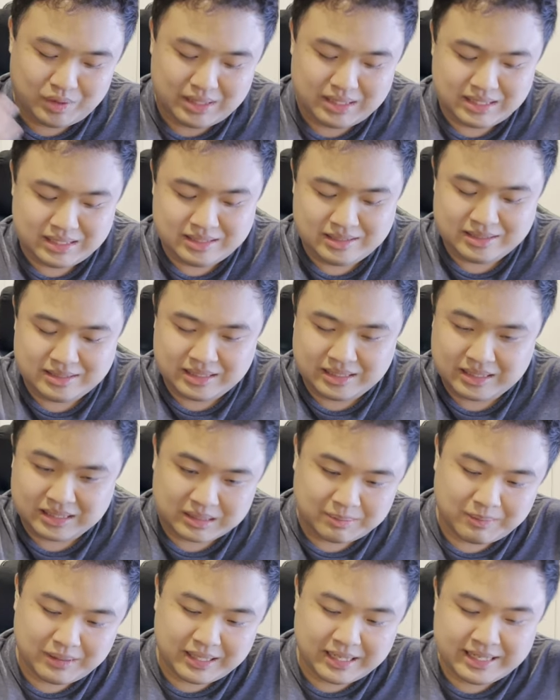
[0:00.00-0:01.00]
you know, the
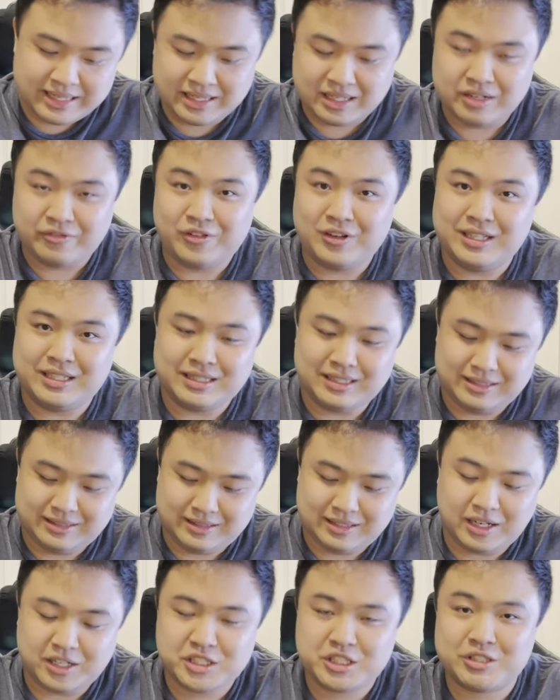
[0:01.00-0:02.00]
display, the other for like the
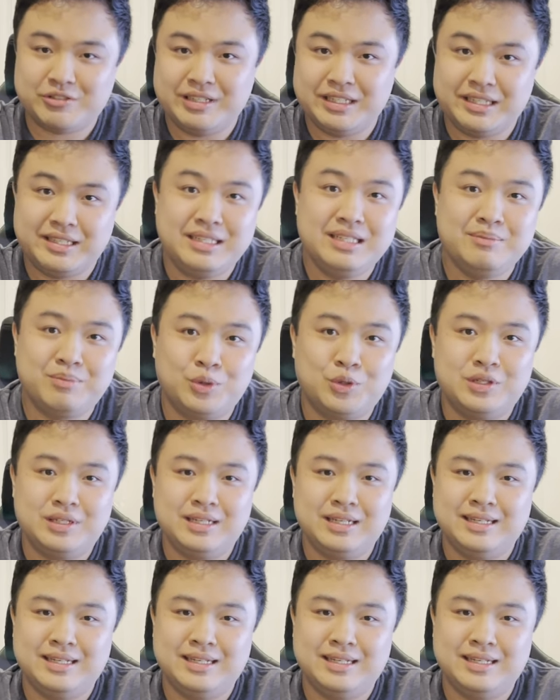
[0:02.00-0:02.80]
touchscreen keyboard.